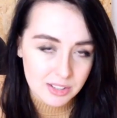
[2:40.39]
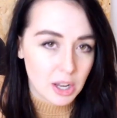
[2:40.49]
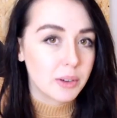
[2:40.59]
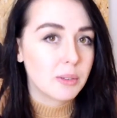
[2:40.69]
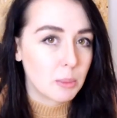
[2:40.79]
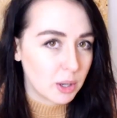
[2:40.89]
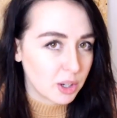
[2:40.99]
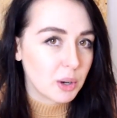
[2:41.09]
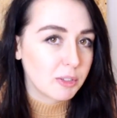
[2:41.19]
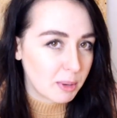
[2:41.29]
So I'm going to
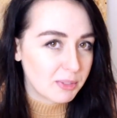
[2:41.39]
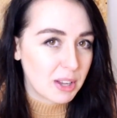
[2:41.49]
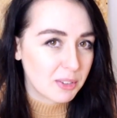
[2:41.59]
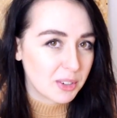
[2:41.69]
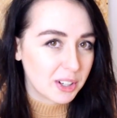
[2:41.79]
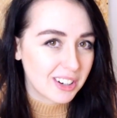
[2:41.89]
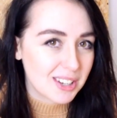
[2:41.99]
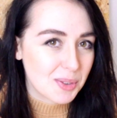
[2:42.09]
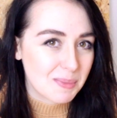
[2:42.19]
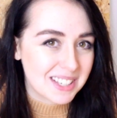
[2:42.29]
go with my favourite
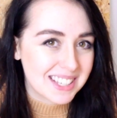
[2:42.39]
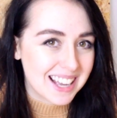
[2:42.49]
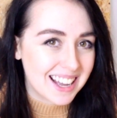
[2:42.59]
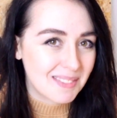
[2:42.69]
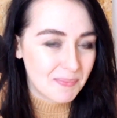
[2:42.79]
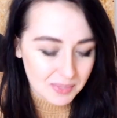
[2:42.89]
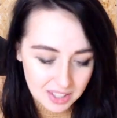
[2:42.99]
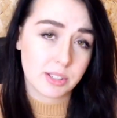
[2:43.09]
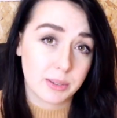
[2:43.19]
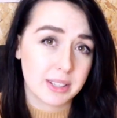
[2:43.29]
photographs from this set.
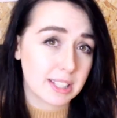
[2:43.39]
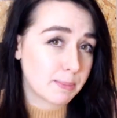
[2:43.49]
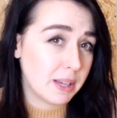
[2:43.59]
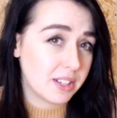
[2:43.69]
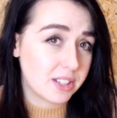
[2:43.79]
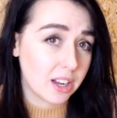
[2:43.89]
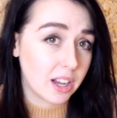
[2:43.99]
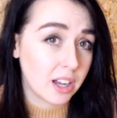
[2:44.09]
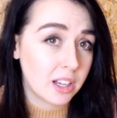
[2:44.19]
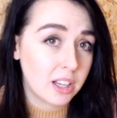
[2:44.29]
So in this picture